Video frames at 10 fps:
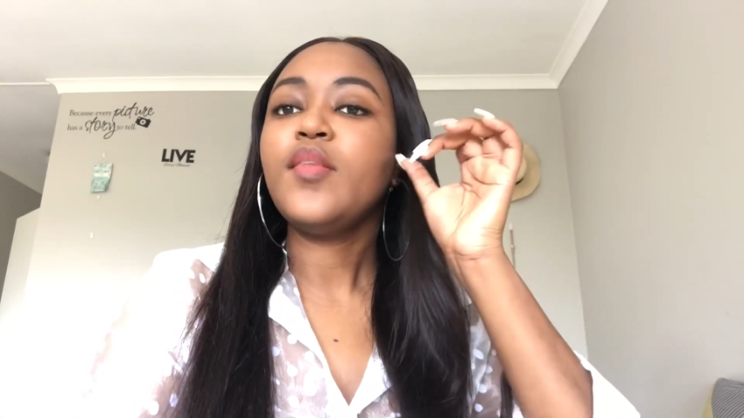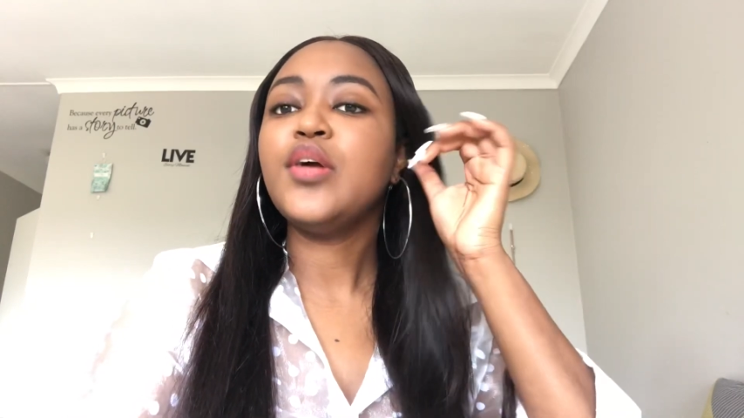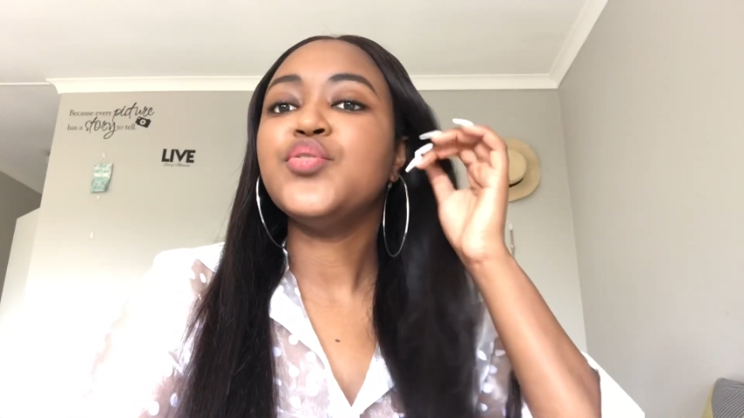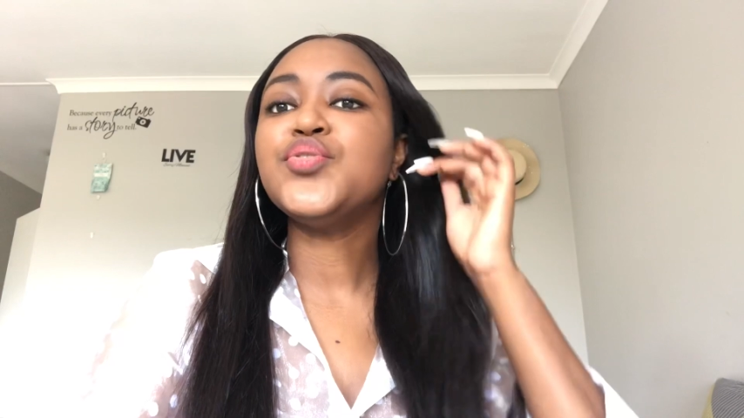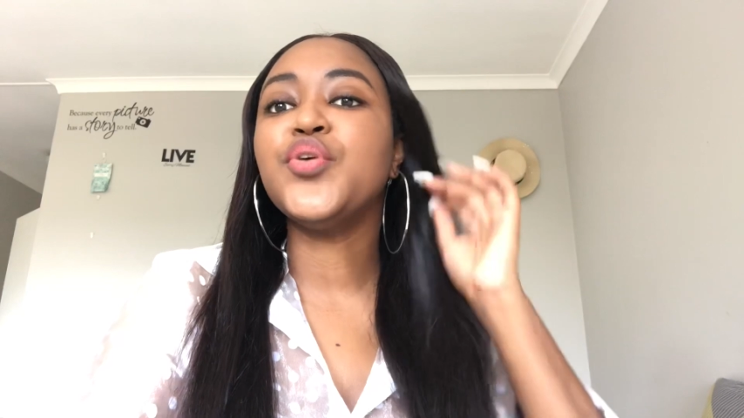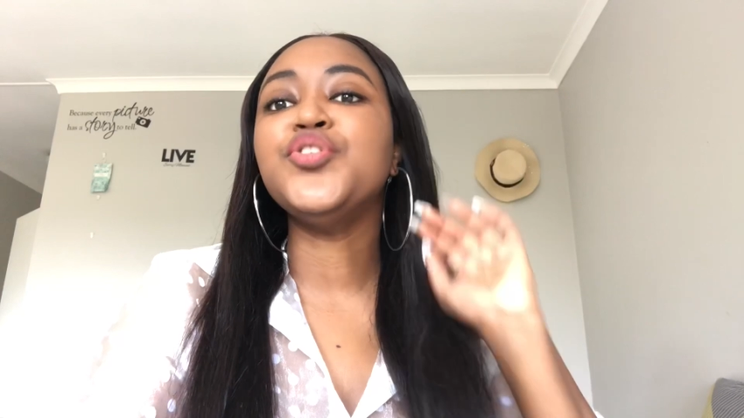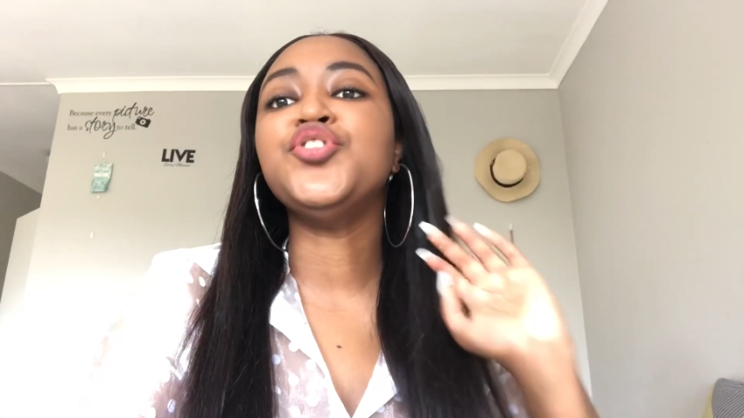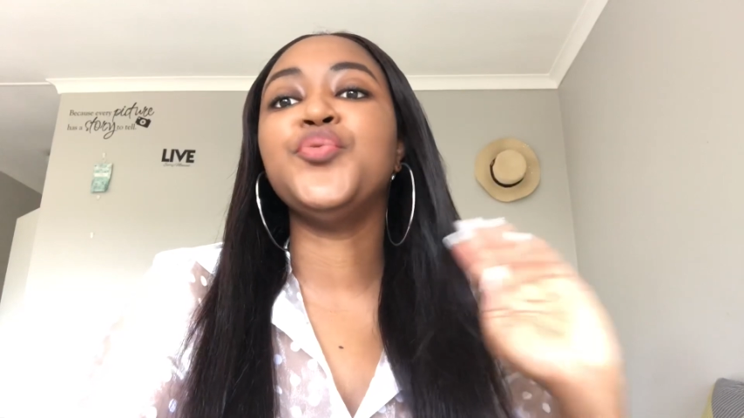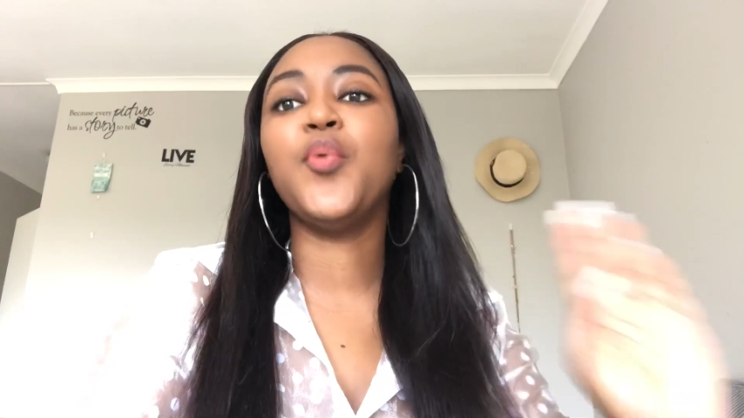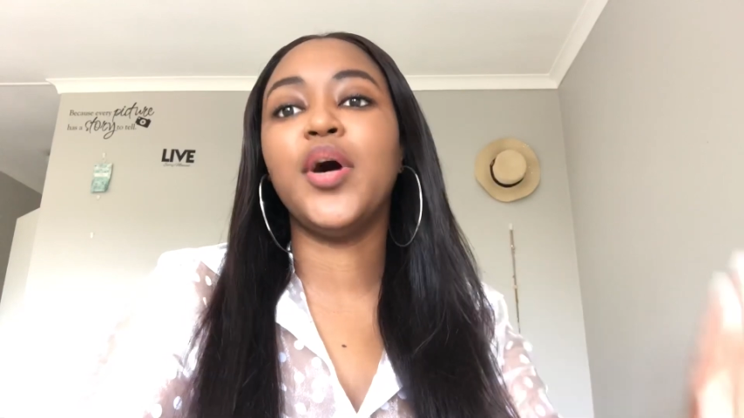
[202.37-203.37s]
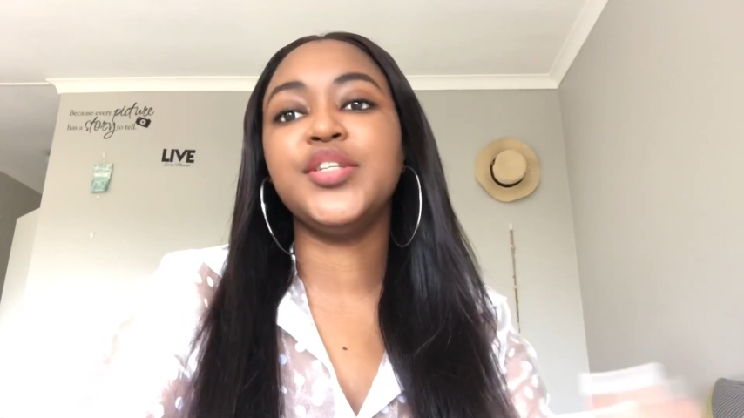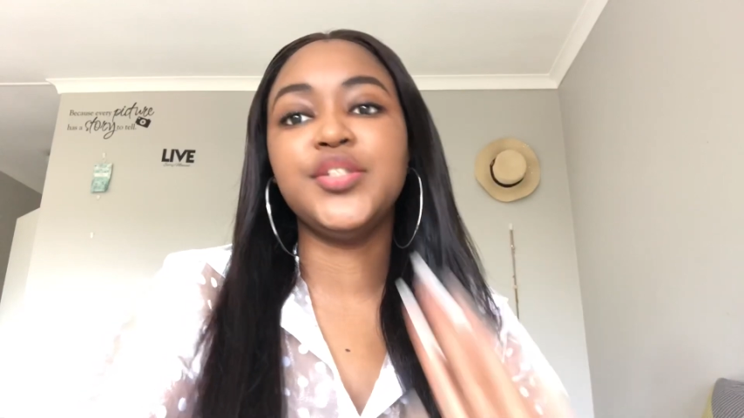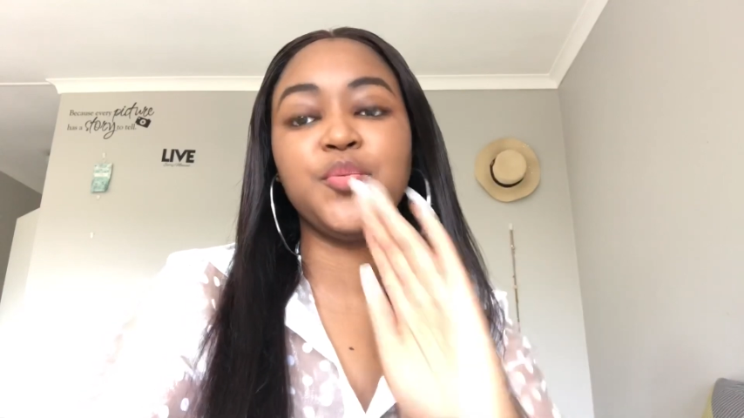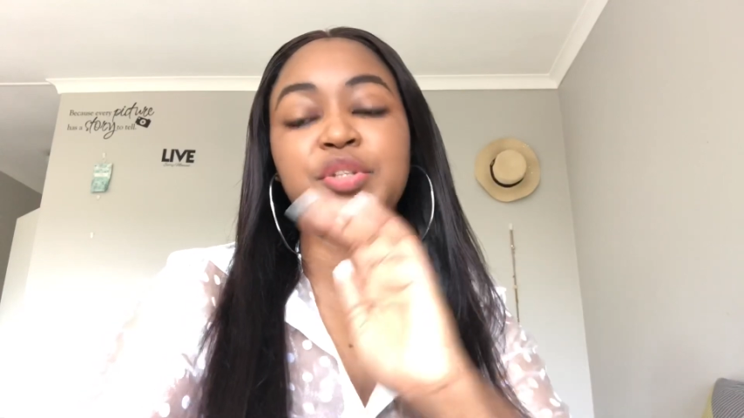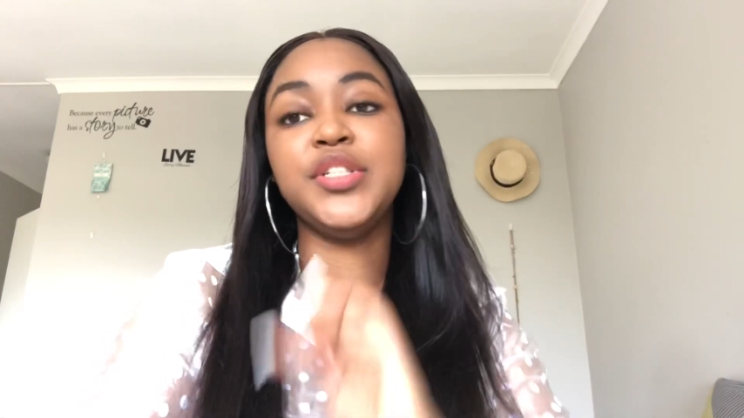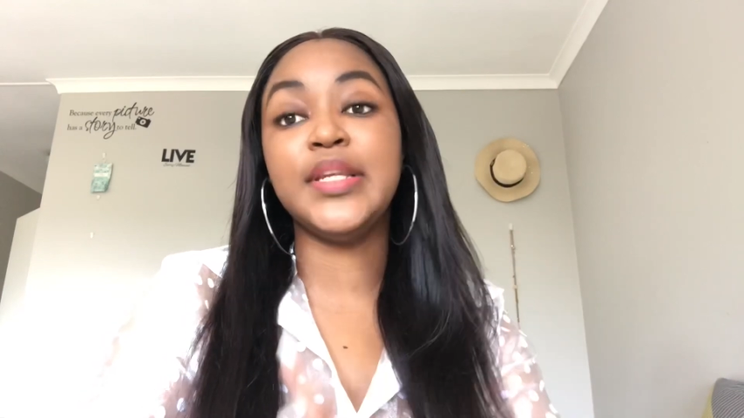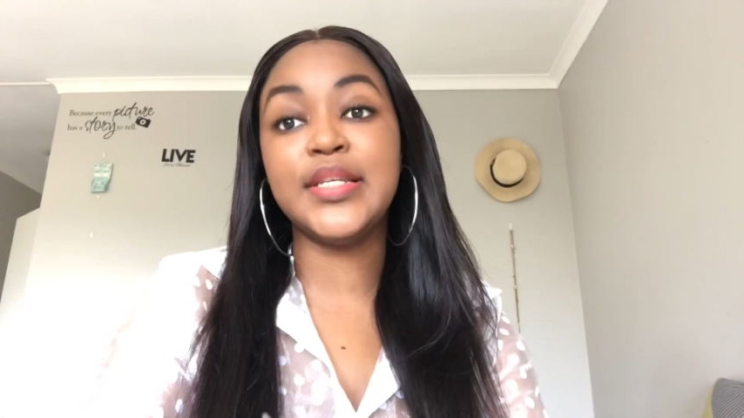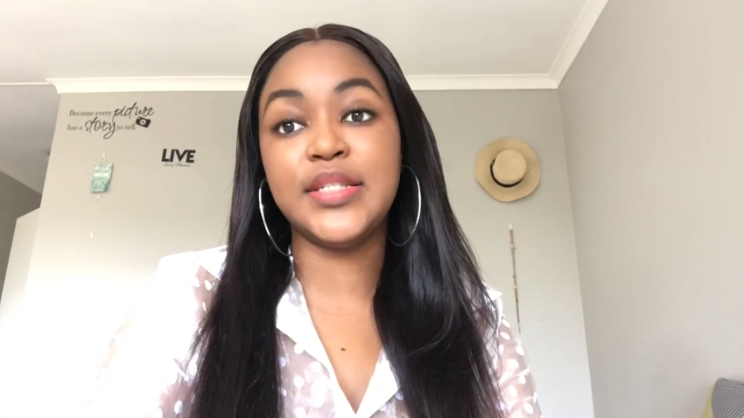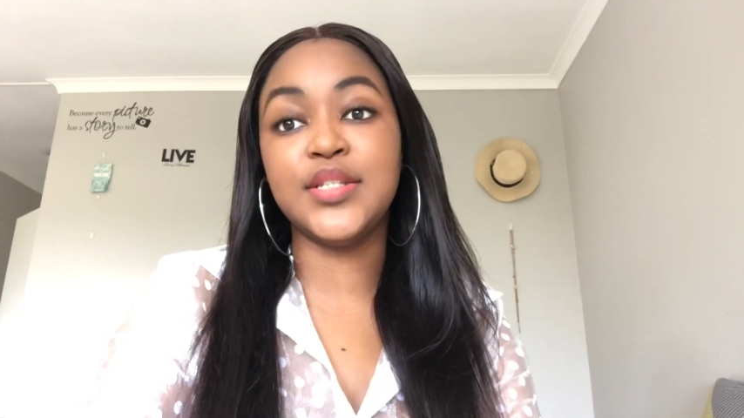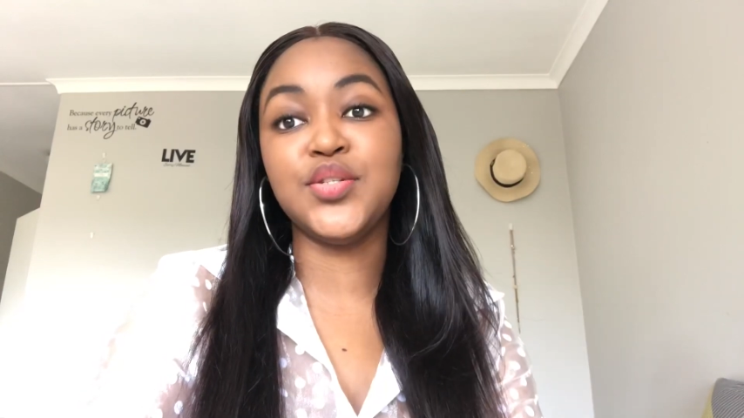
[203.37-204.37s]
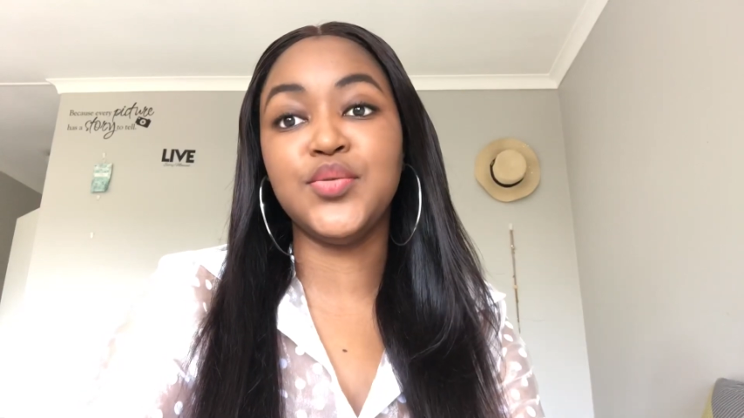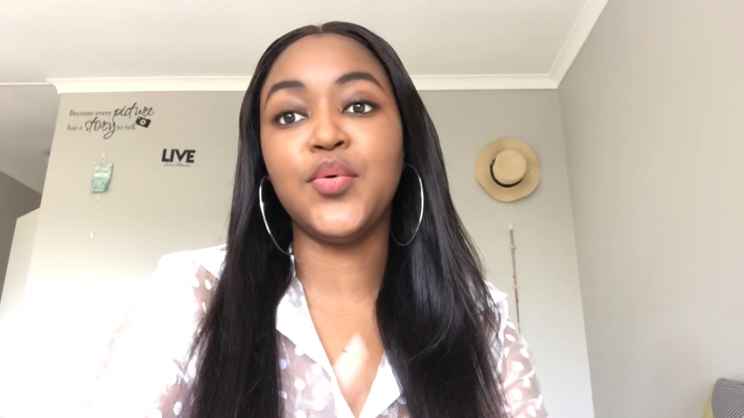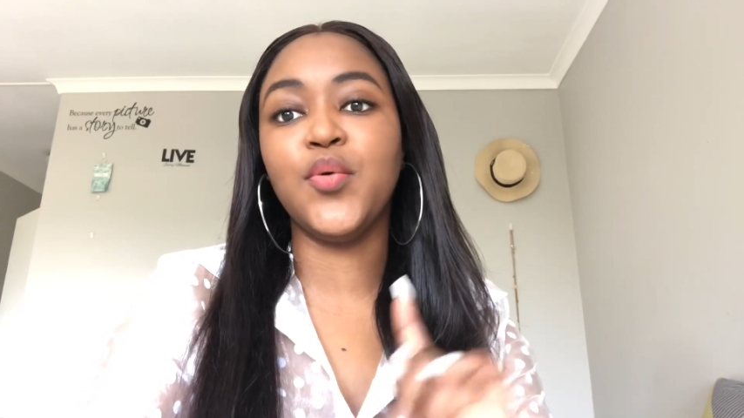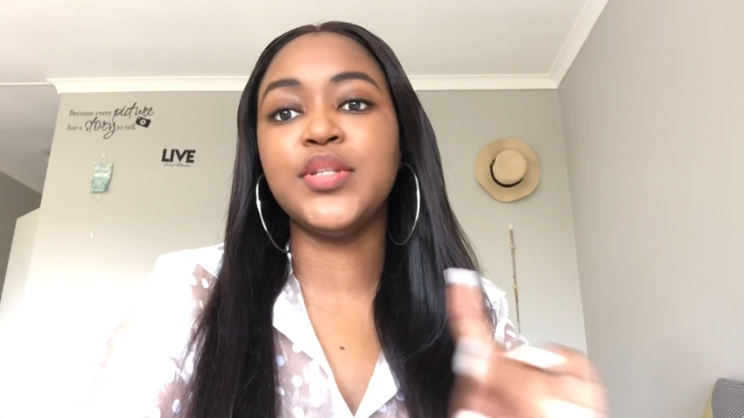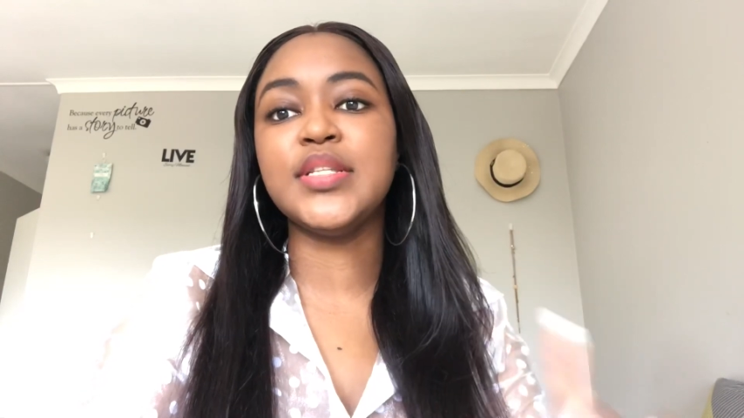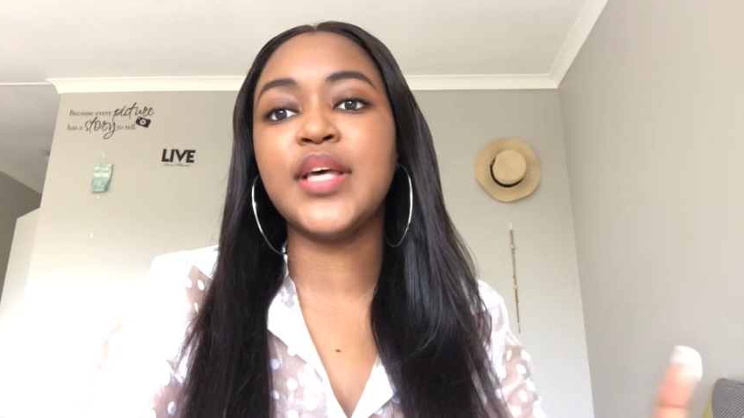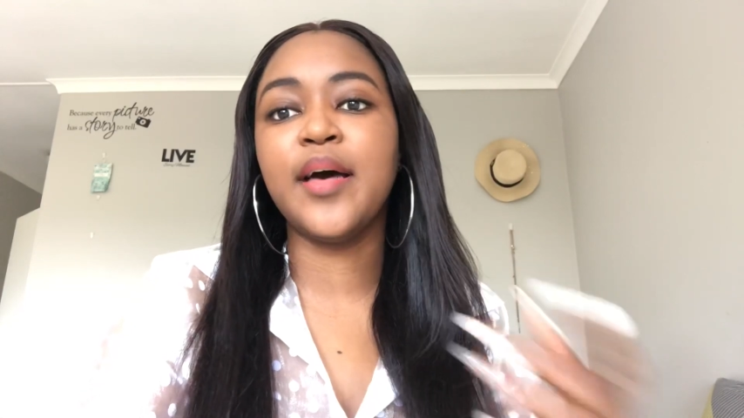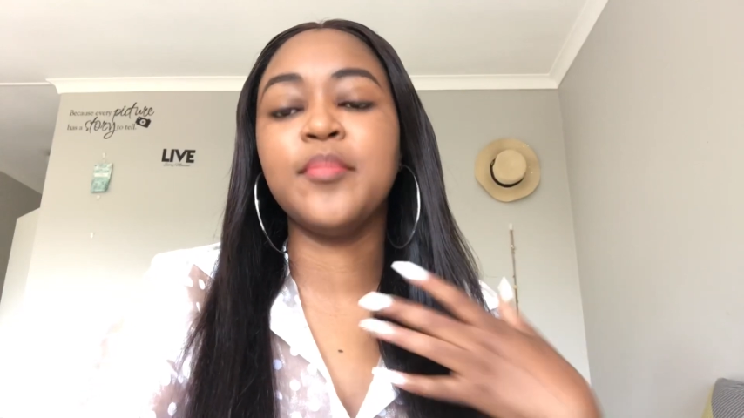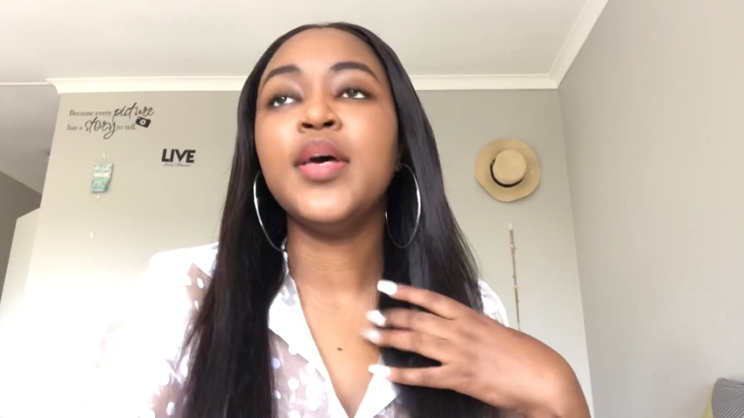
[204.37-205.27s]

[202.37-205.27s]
So you should watch what you listen to all the time.